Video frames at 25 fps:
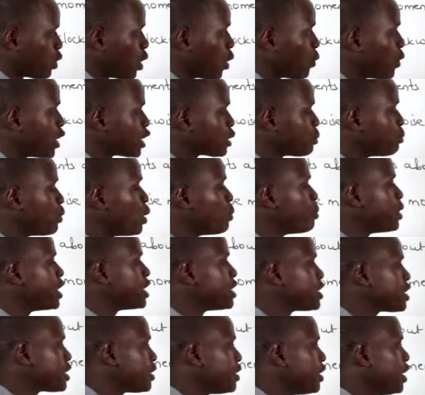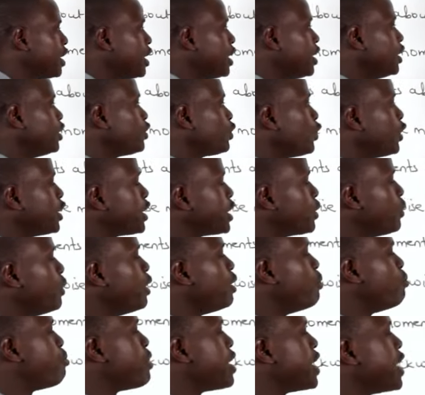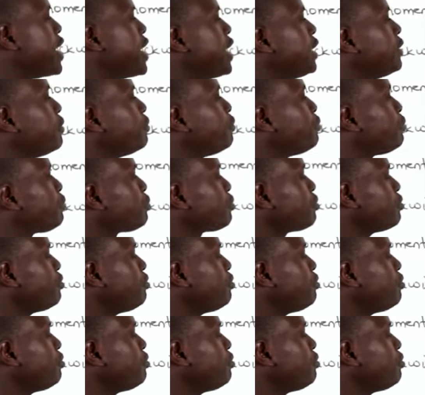clockwise moments, so it will be